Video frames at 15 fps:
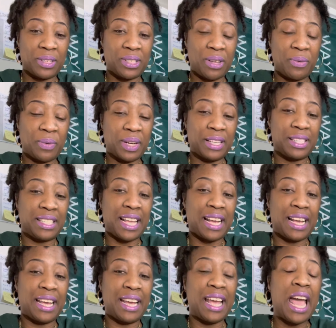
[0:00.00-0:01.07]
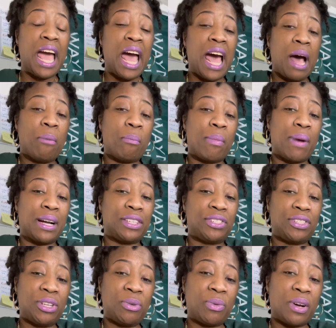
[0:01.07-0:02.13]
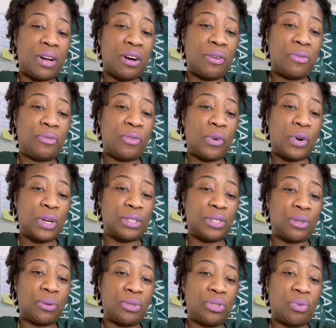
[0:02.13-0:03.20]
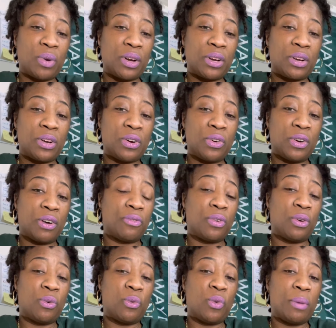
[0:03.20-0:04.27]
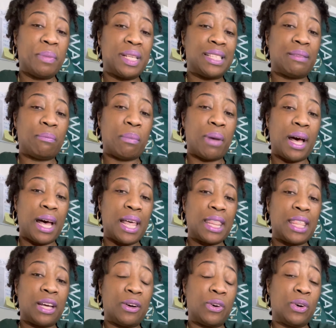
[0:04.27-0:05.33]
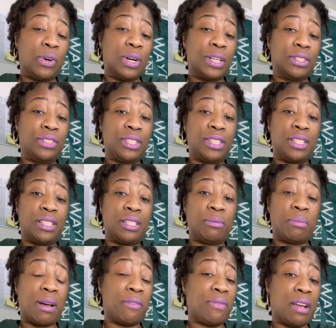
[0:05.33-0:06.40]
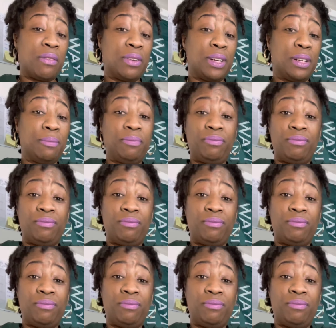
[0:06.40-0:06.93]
So I want to say my shero for social worker or for Women's Month or just my favorite